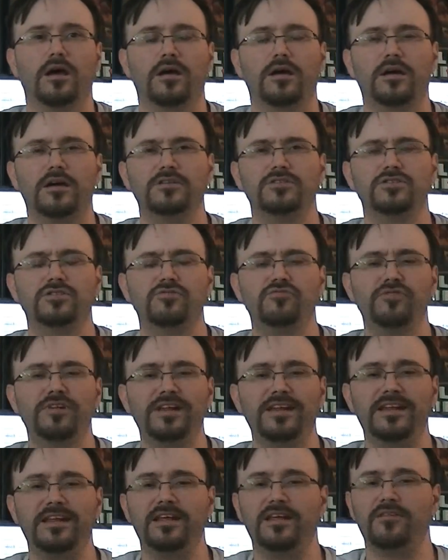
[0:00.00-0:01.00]
because you
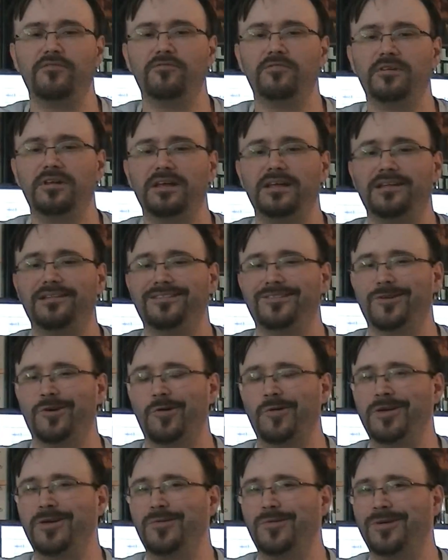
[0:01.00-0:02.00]
really didn't really
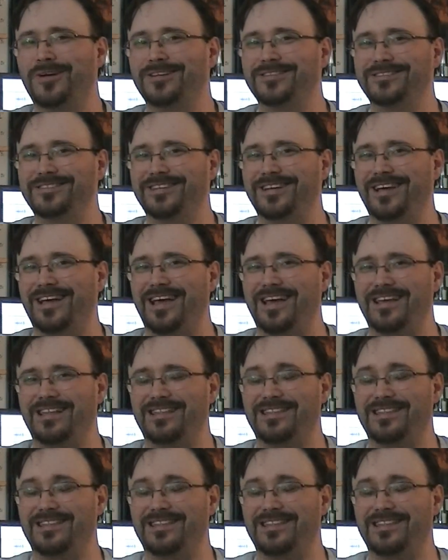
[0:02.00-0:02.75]
know he was a,